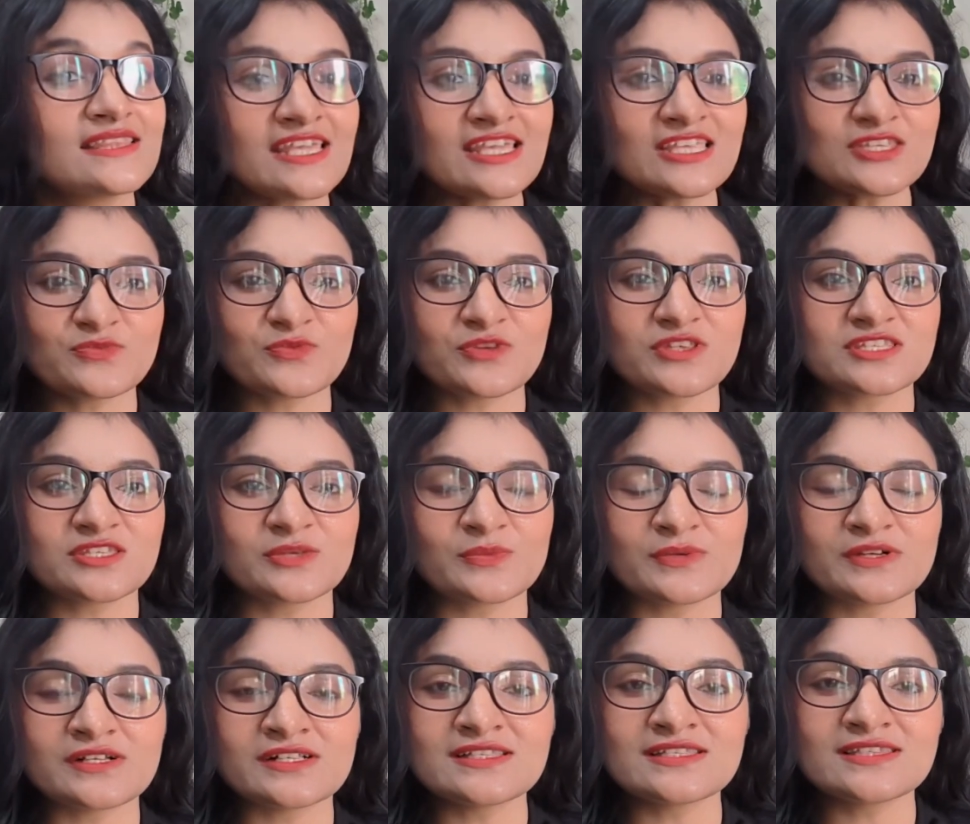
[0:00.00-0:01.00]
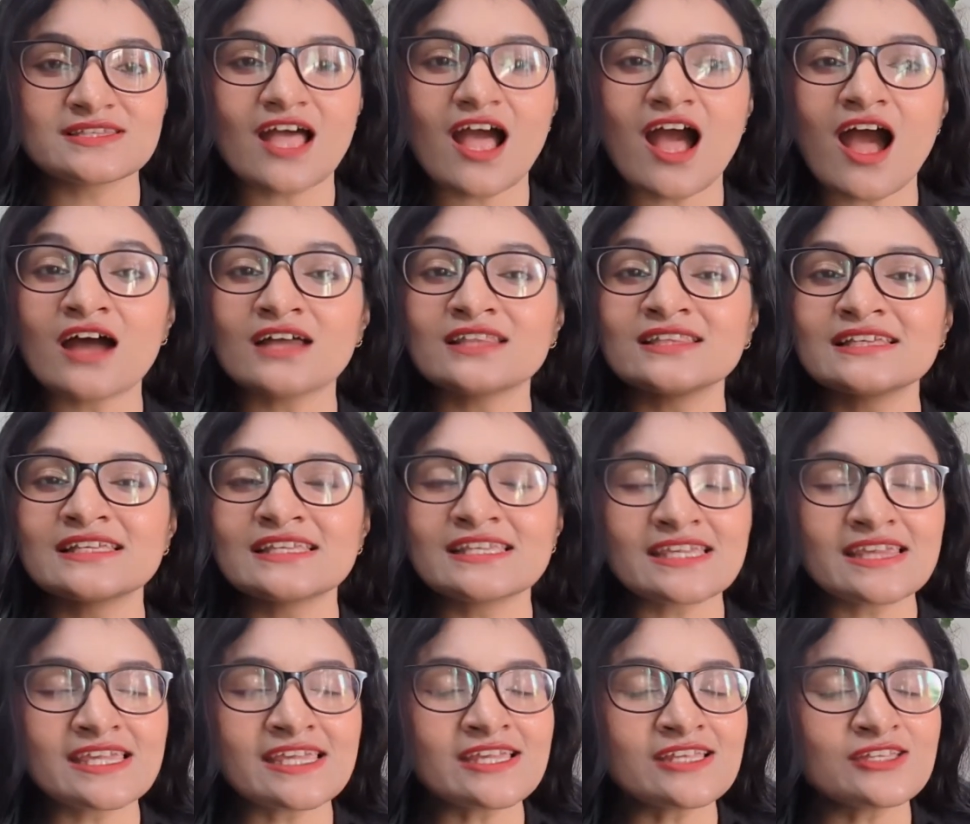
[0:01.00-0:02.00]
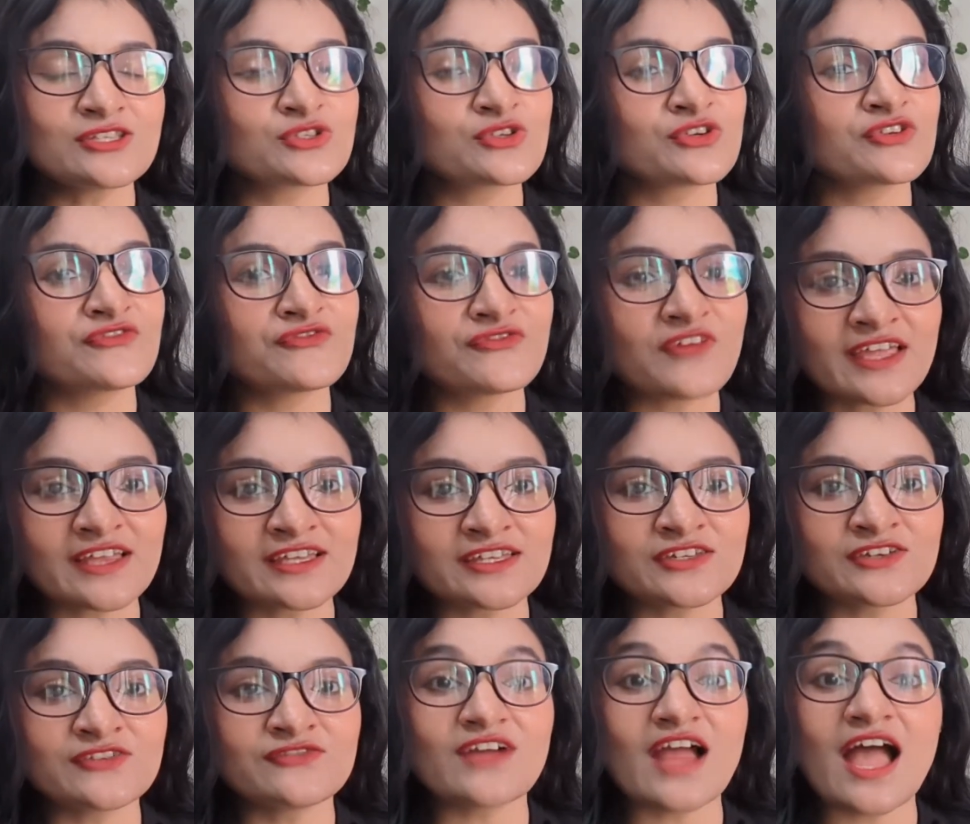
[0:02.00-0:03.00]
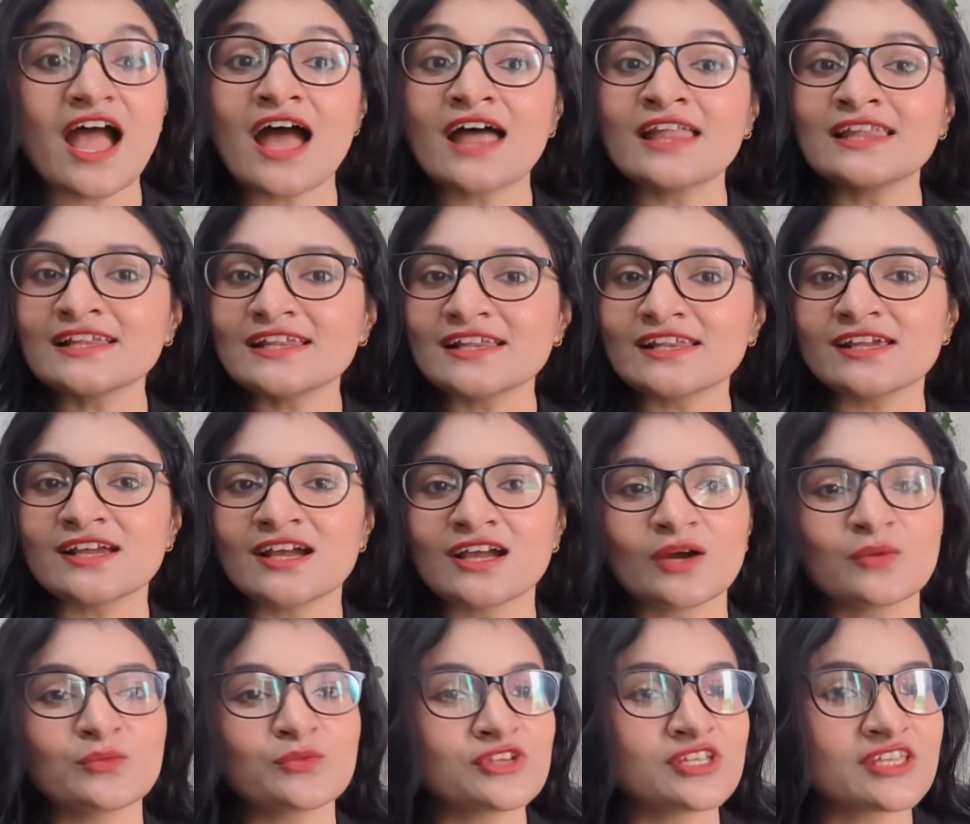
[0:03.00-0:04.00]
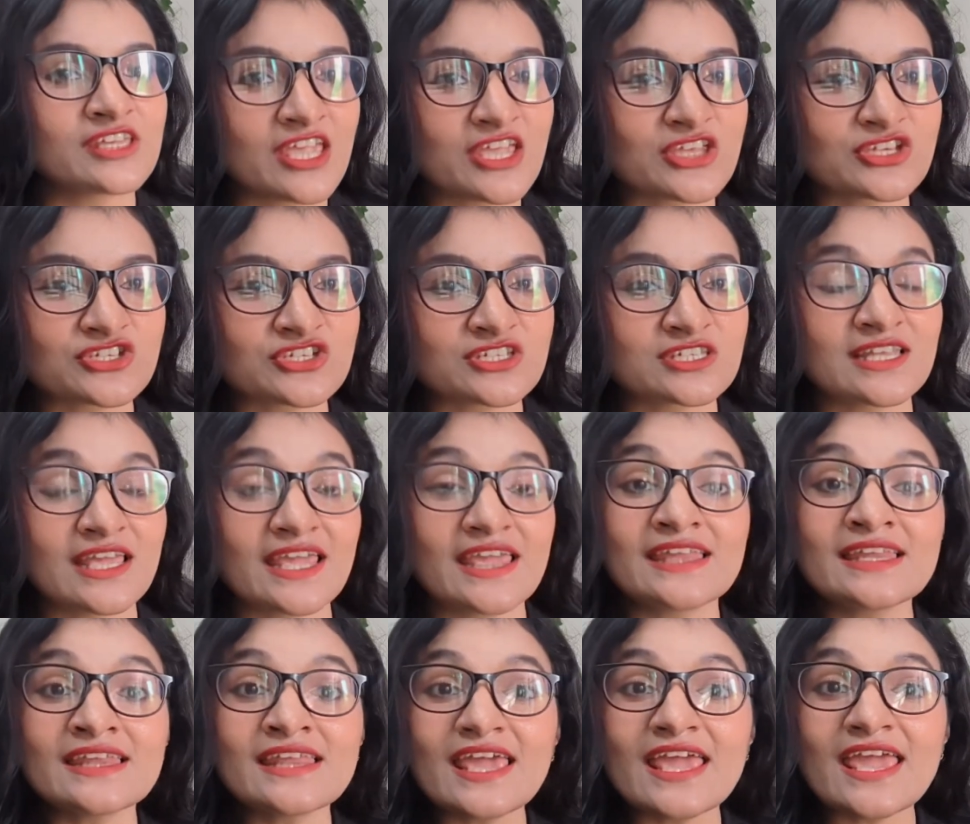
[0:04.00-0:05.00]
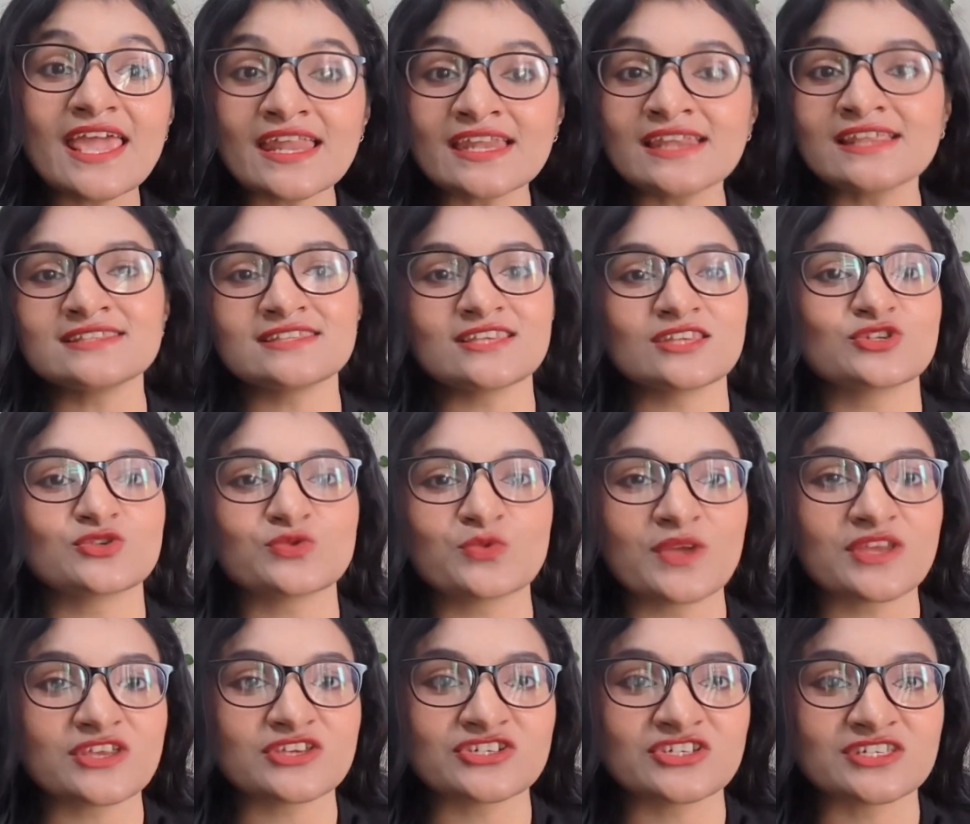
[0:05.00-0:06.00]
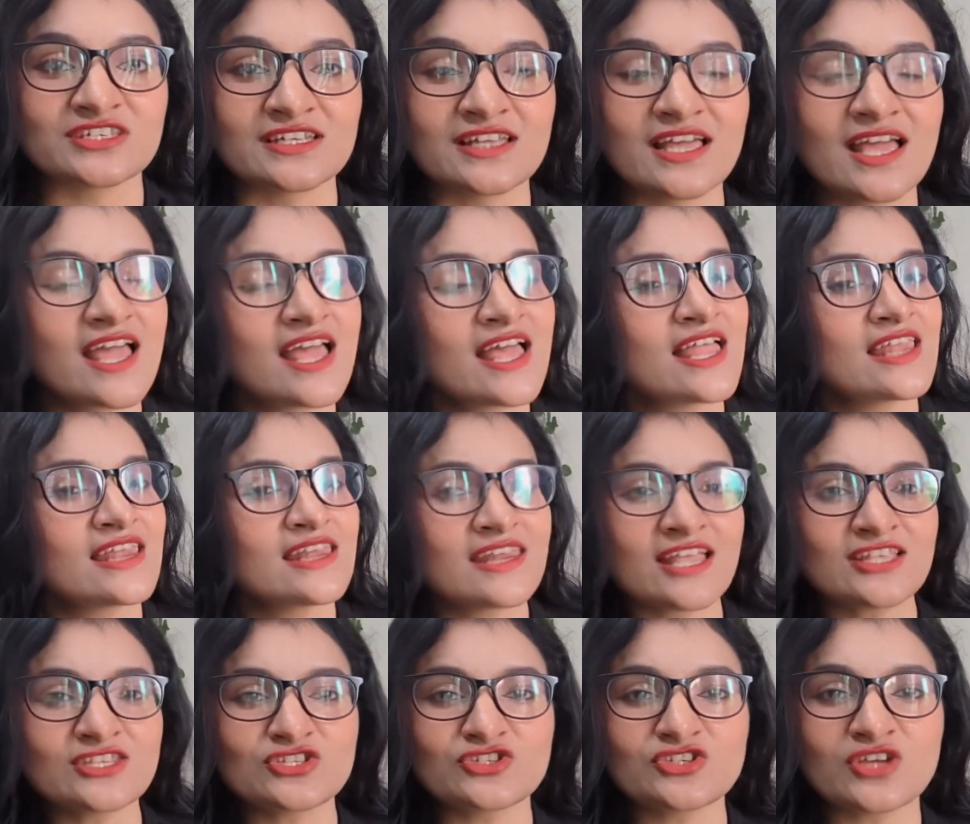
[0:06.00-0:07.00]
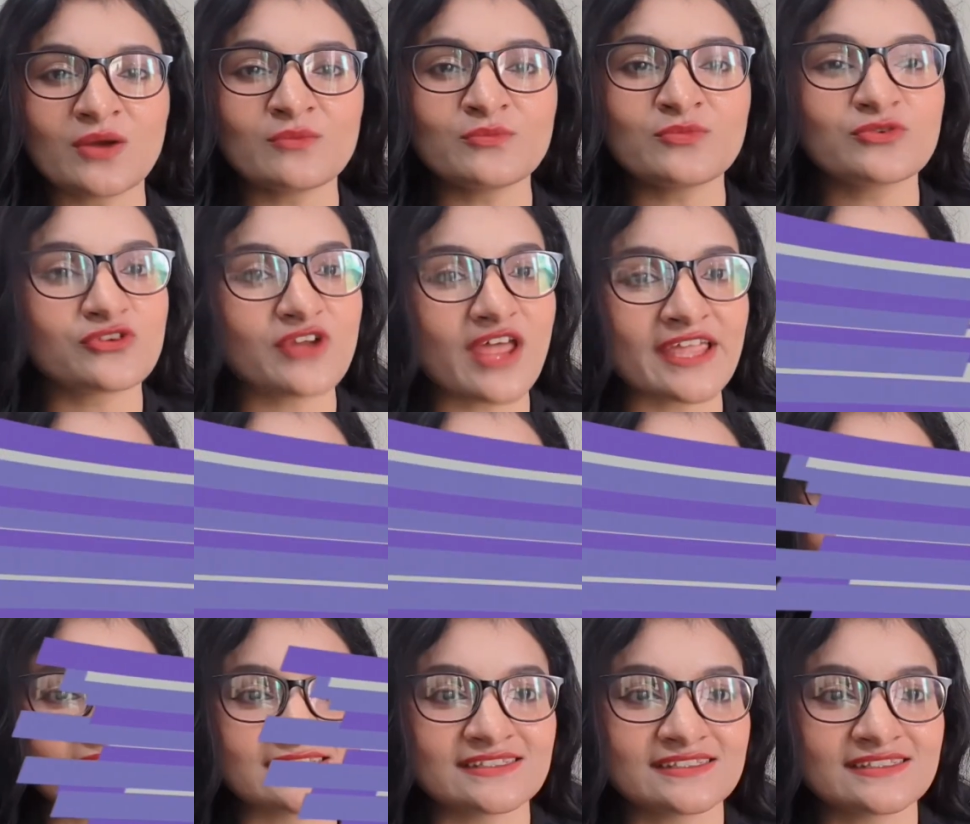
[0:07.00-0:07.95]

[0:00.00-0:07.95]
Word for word: These principles are the key to effective and clear communication in any situation. Let's jump right in.